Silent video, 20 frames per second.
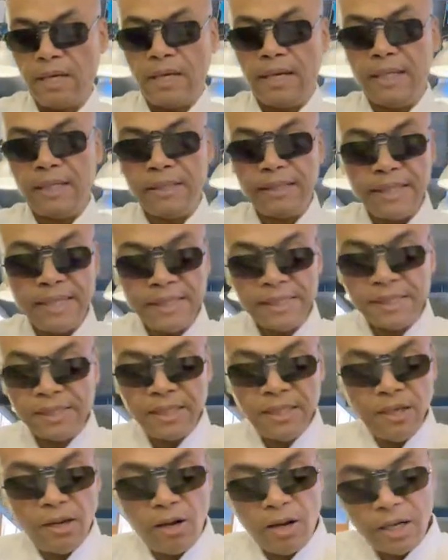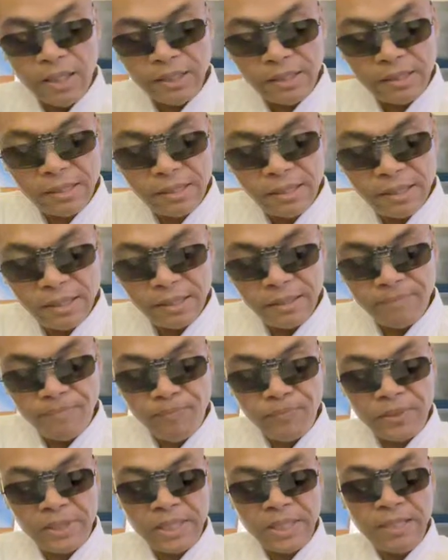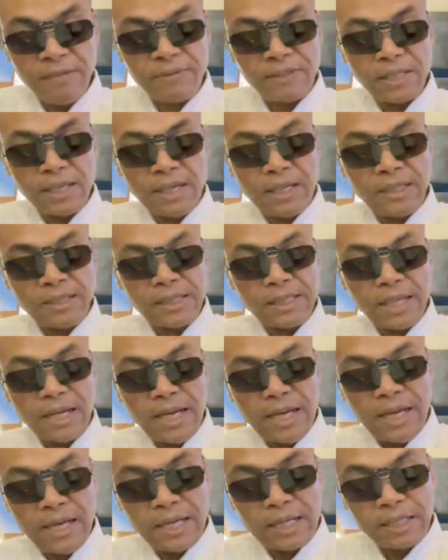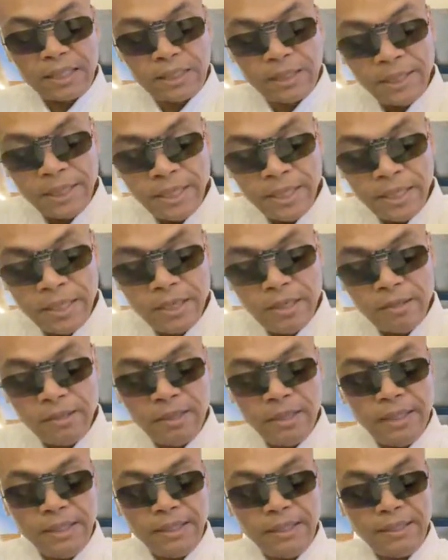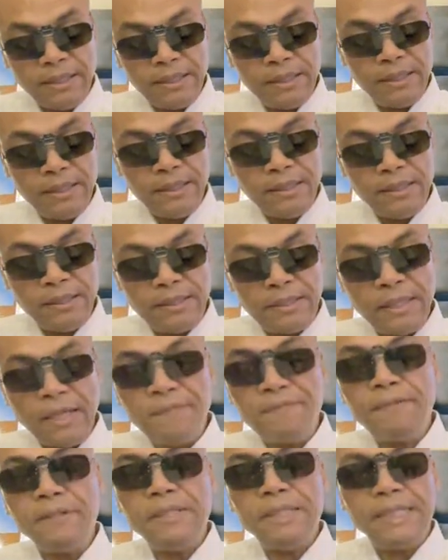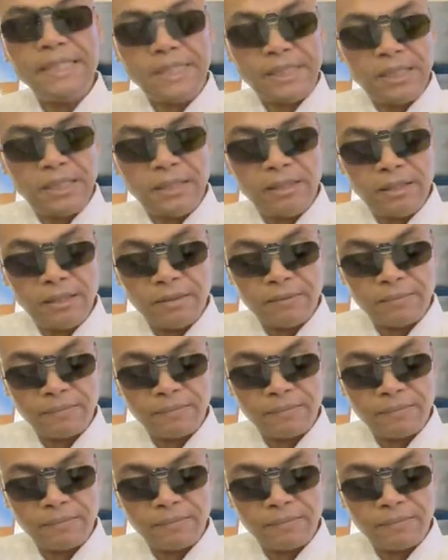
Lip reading: Unless the author gives us a clear definition